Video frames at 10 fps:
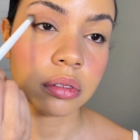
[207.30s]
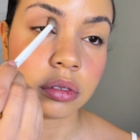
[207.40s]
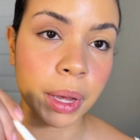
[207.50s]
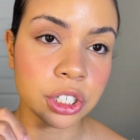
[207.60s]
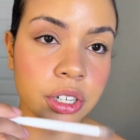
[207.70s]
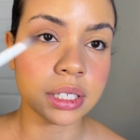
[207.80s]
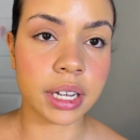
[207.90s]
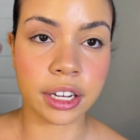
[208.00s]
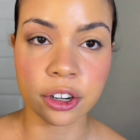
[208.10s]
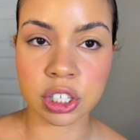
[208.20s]
Make sure to
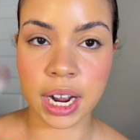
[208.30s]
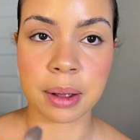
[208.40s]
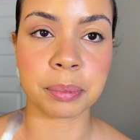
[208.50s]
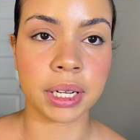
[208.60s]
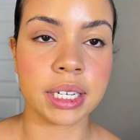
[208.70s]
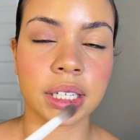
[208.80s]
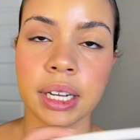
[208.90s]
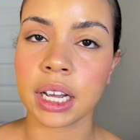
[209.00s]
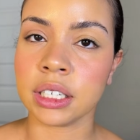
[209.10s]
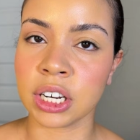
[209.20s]
take your time
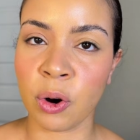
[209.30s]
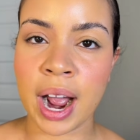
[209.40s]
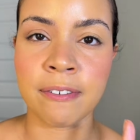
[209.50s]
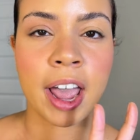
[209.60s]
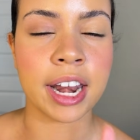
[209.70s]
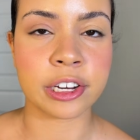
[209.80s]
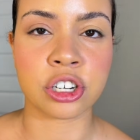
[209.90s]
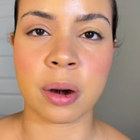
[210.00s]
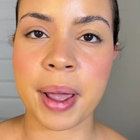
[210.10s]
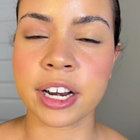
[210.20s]
blending and don't have any
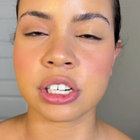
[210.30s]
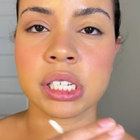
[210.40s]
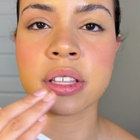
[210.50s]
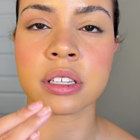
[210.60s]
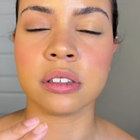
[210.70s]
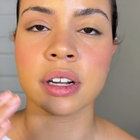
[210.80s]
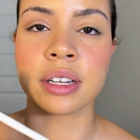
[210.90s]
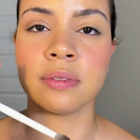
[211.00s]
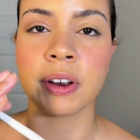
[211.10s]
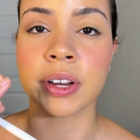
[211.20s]
sharp edges. This look
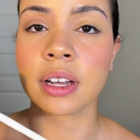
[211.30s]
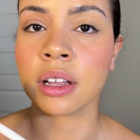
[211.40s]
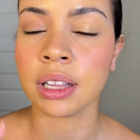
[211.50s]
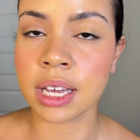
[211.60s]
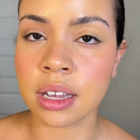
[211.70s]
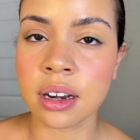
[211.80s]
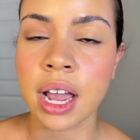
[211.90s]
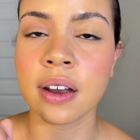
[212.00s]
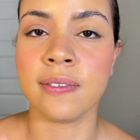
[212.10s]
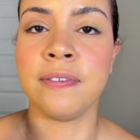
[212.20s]
is very clean
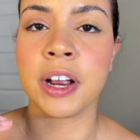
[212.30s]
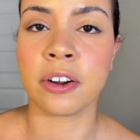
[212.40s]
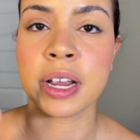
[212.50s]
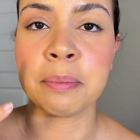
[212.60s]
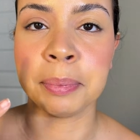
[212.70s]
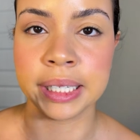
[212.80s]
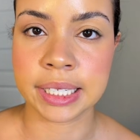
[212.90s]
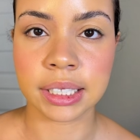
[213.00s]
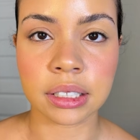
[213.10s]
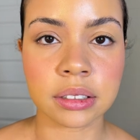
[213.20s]
and very
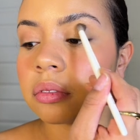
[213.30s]
blended.